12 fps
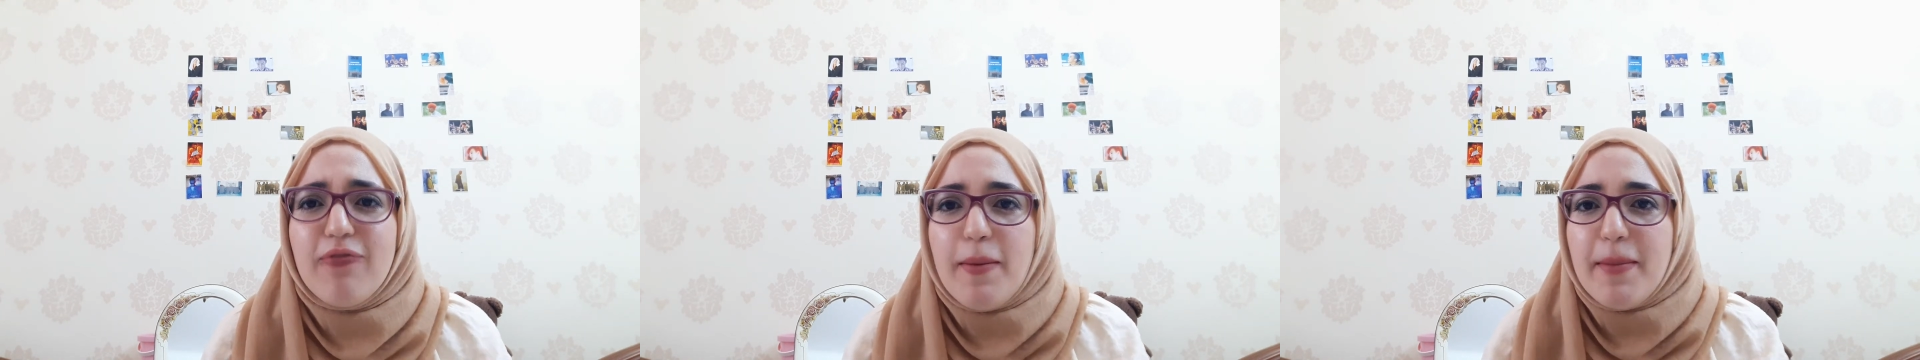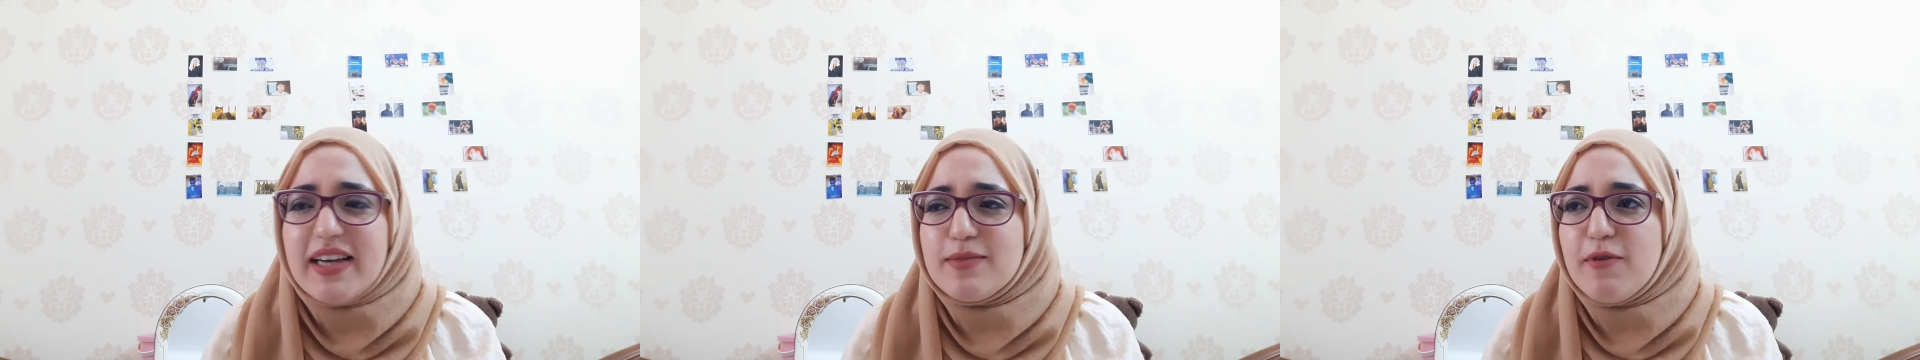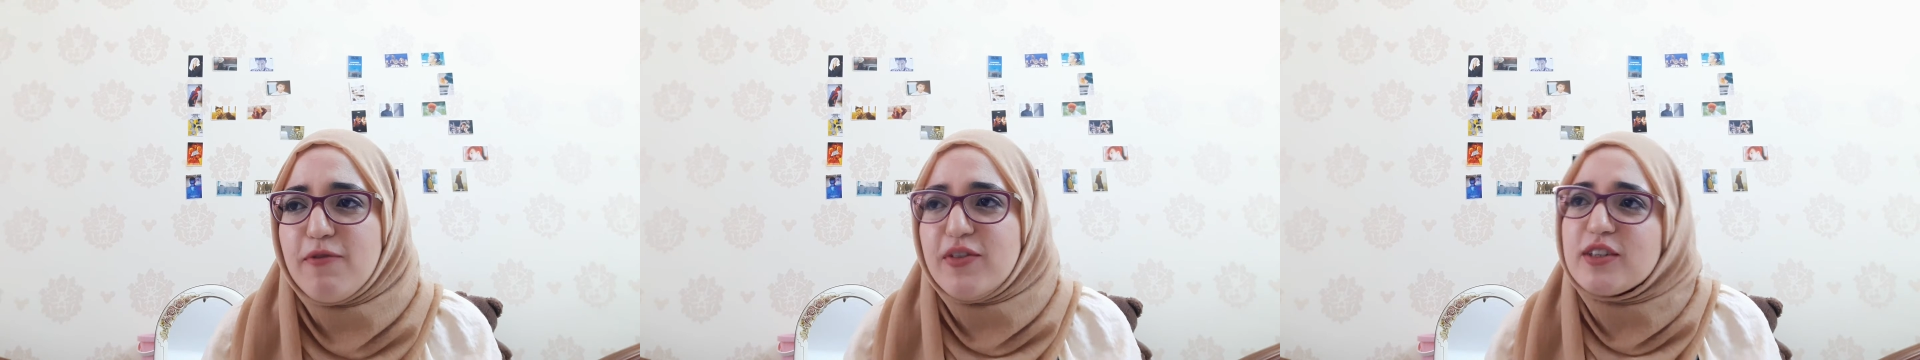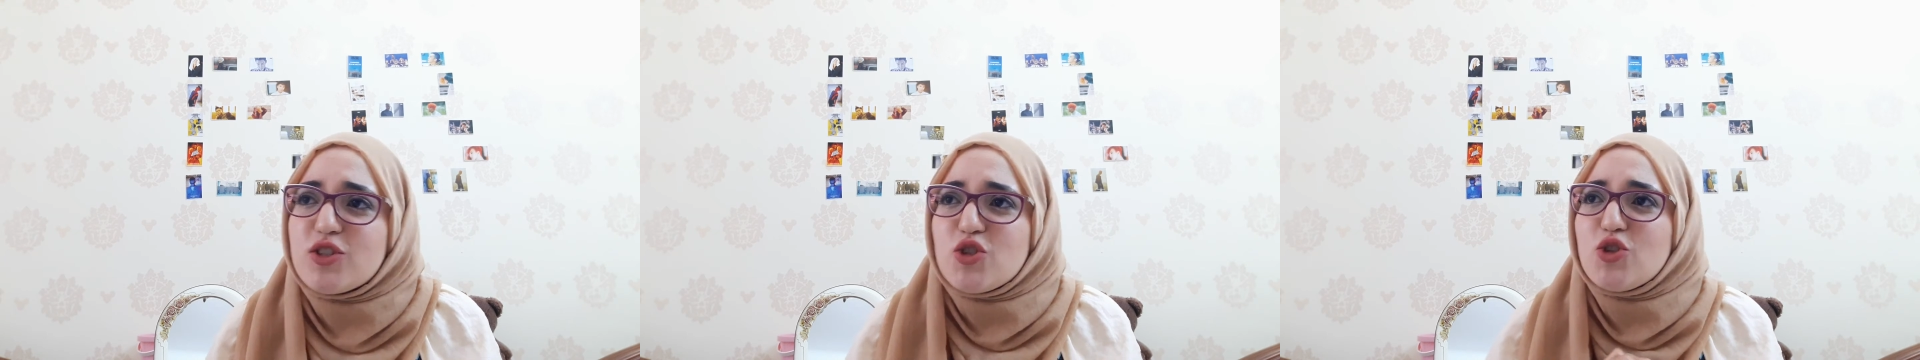that makes me
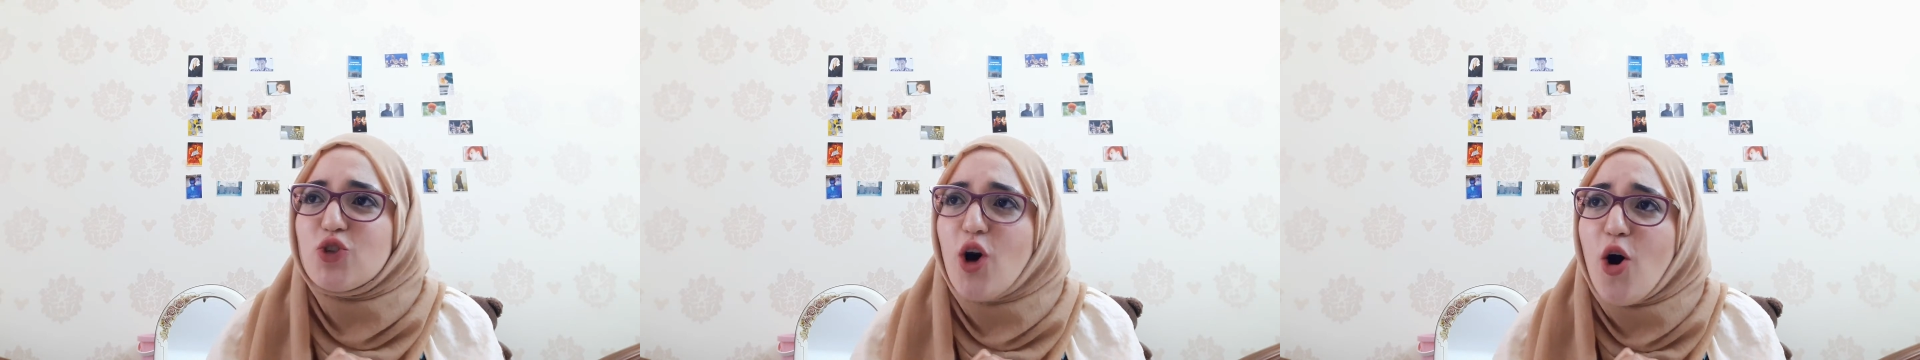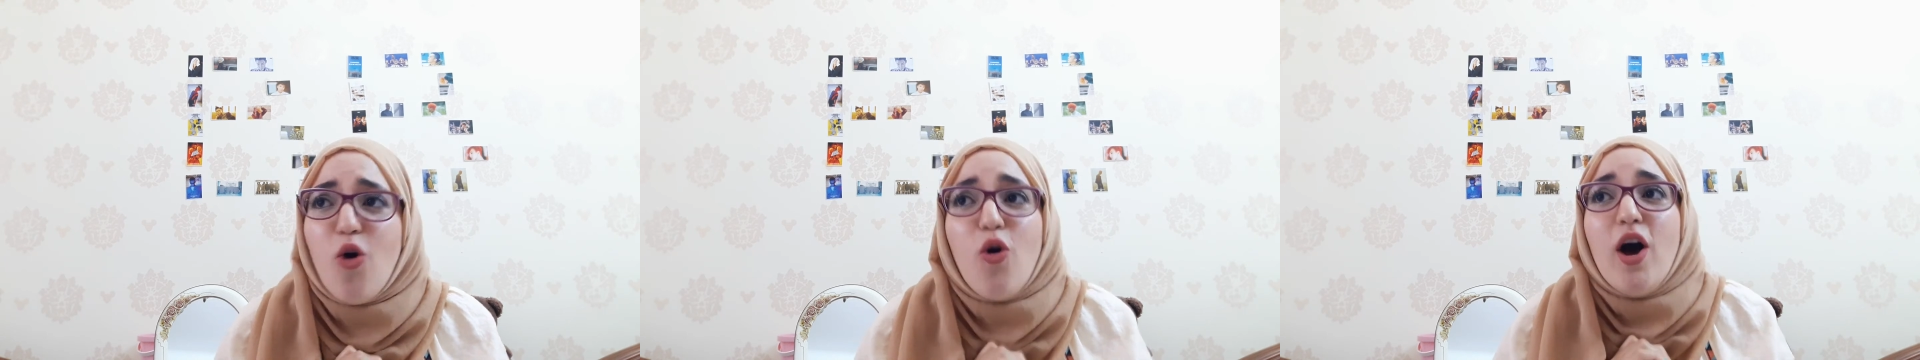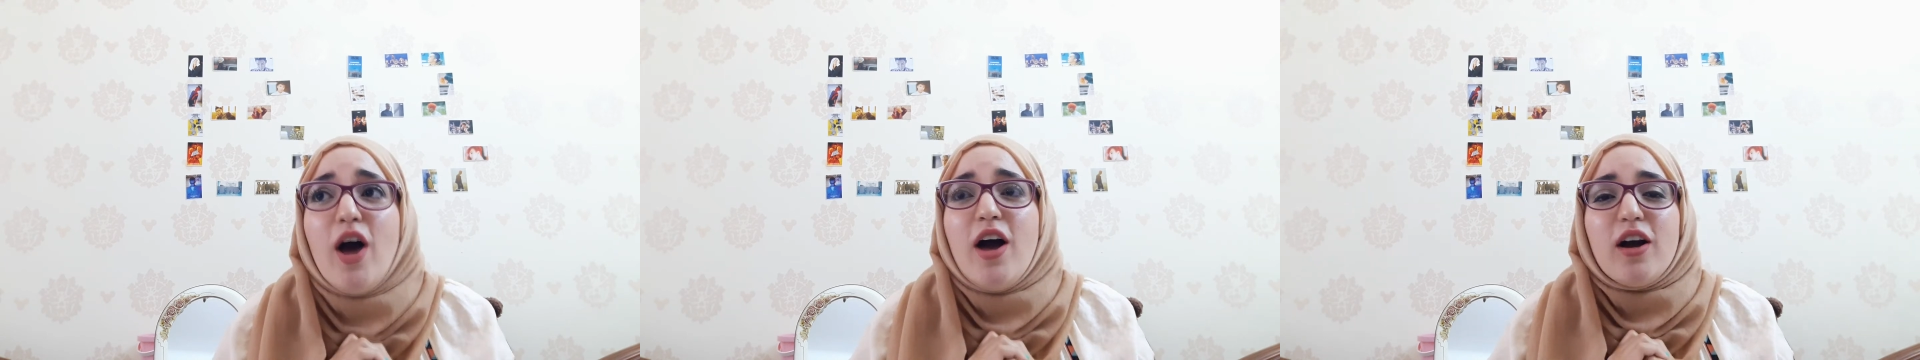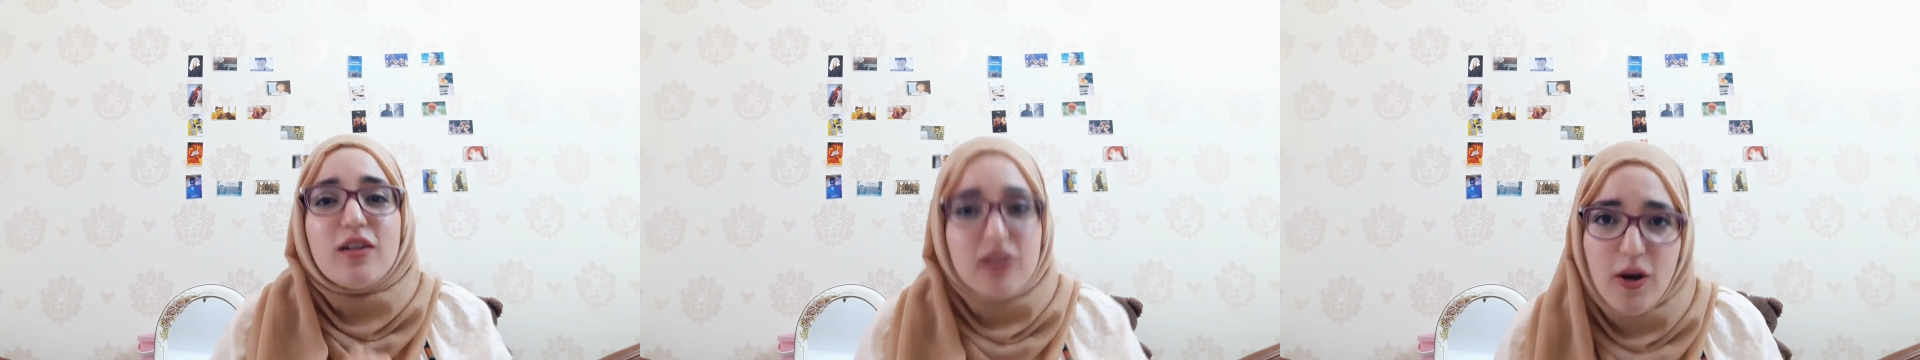feel so
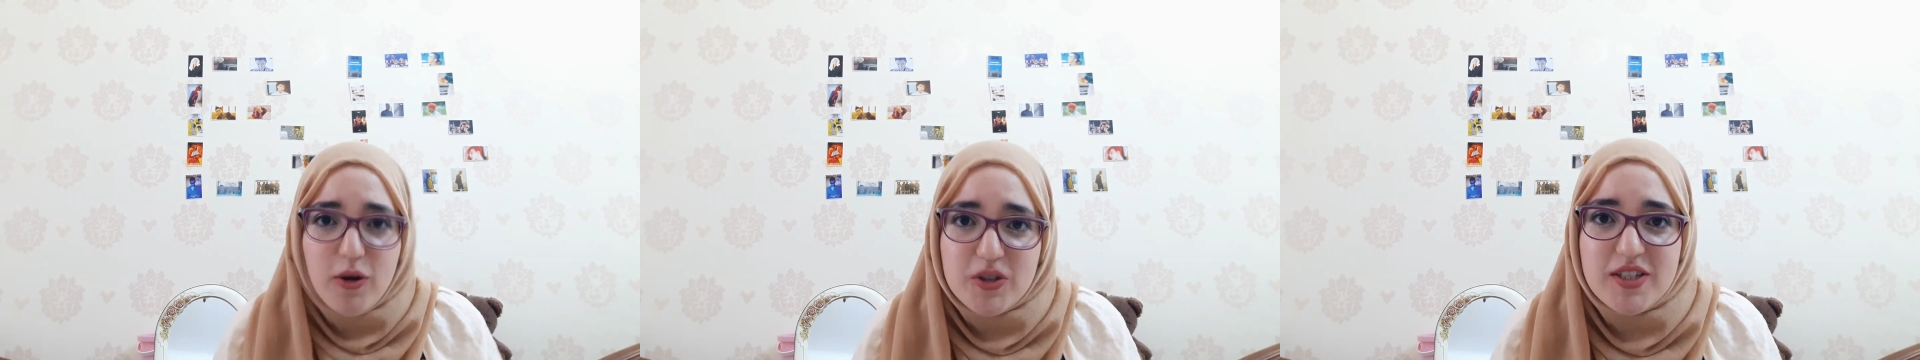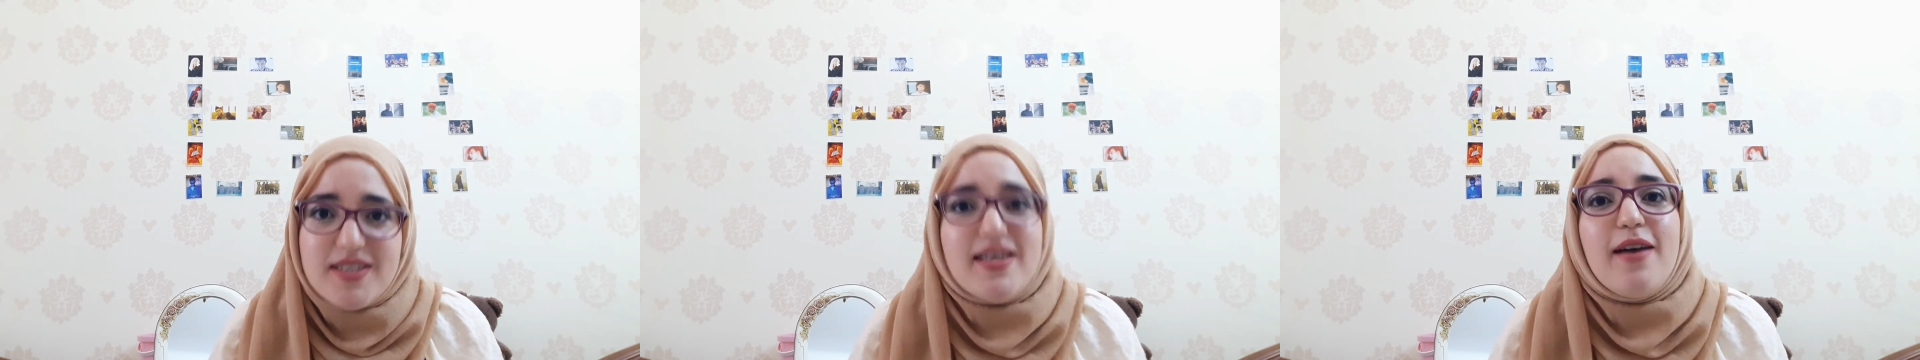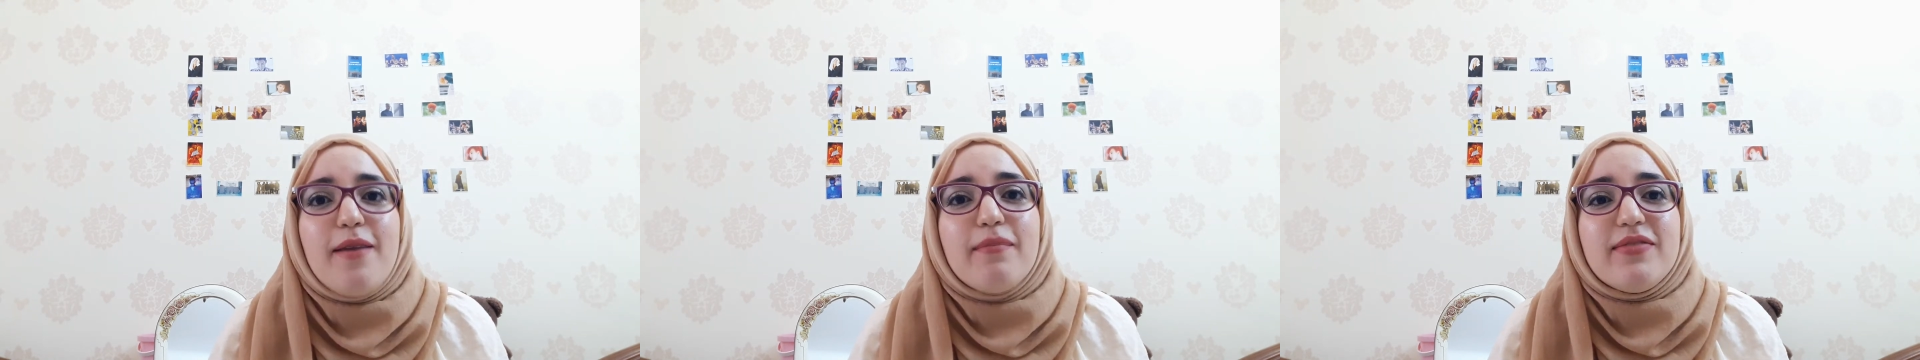close to them,